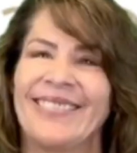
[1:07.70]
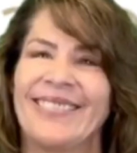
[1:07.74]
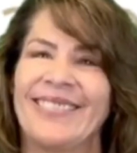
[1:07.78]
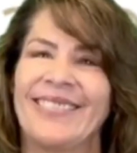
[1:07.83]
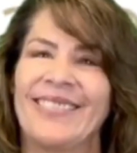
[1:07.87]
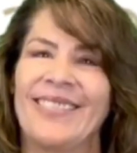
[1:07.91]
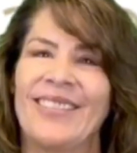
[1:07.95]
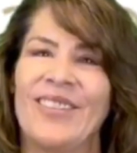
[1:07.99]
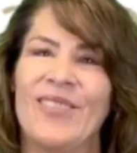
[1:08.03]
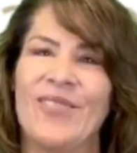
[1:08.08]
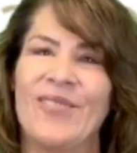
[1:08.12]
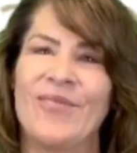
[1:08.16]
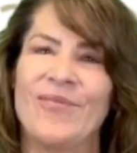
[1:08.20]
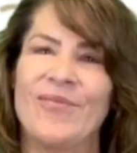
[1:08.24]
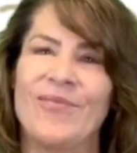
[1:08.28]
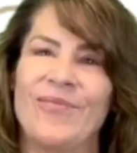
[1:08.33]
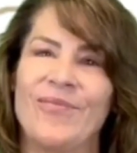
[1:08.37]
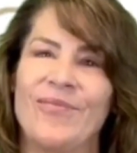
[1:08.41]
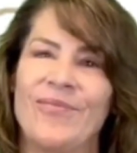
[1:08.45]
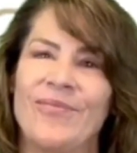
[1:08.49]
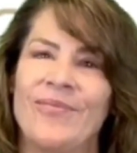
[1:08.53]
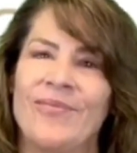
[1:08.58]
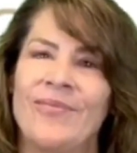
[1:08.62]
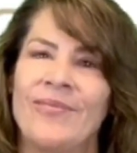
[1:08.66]

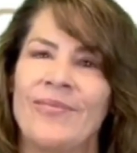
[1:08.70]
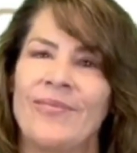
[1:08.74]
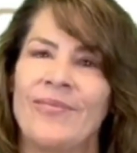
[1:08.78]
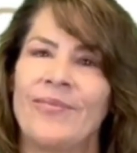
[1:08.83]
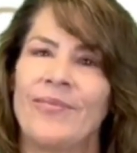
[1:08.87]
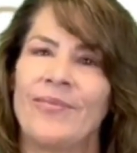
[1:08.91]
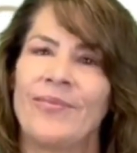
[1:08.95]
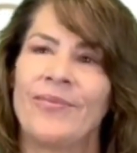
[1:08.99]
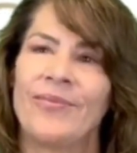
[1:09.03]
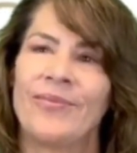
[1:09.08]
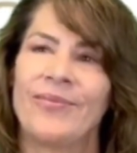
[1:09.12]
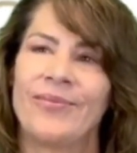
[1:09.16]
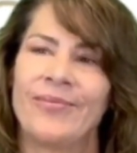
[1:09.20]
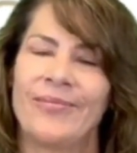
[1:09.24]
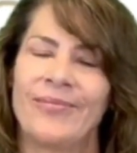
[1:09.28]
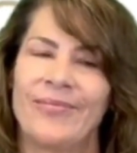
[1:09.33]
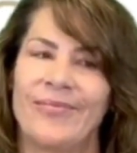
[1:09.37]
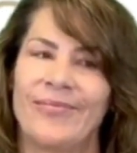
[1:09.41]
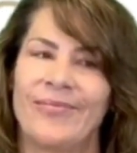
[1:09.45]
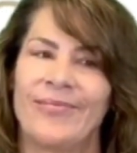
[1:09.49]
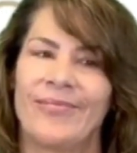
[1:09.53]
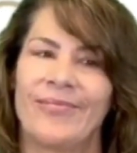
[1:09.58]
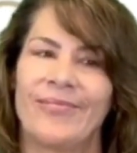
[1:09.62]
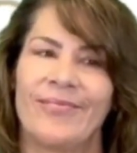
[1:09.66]

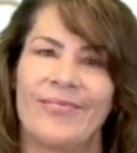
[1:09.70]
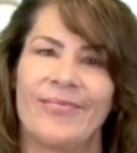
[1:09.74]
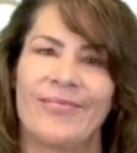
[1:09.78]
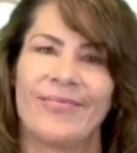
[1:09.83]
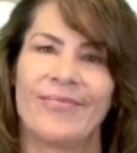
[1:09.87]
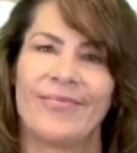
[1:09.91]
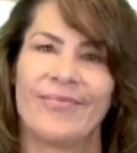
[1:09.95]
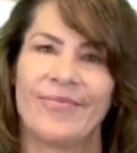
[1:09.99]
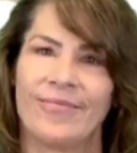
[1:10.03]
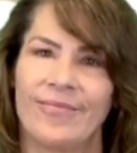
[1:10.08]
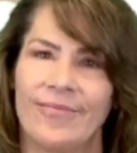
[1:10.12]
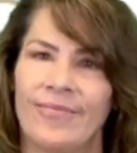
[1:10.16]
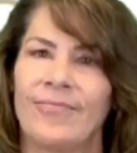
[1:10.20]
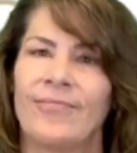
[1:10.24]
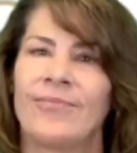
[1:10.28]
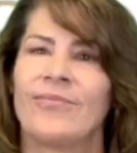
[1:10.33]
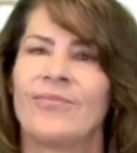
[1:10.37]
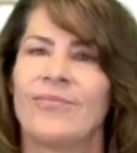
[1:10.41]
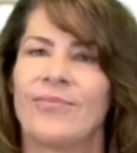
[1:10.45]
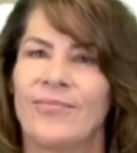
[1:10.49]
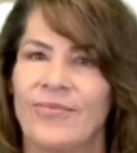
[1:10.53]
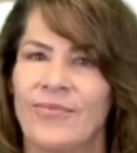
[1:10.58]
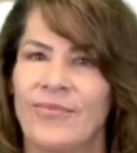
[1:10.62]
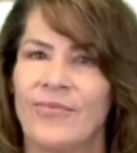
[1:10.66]

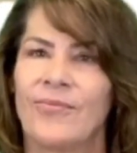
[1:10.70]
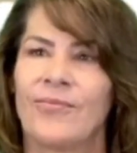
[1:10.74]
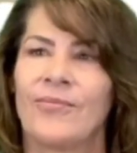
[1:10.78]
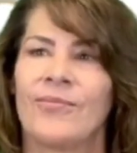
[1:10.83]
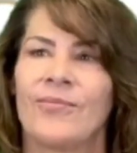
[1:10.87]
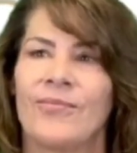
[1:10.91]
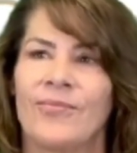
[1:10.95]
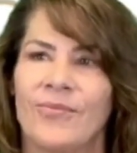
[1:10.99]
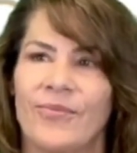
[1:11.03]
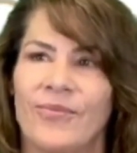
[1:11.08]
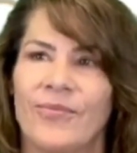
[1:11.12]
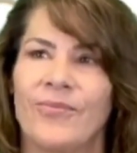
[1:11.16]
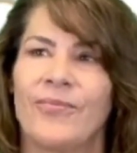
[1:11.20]
This person isn't speaking.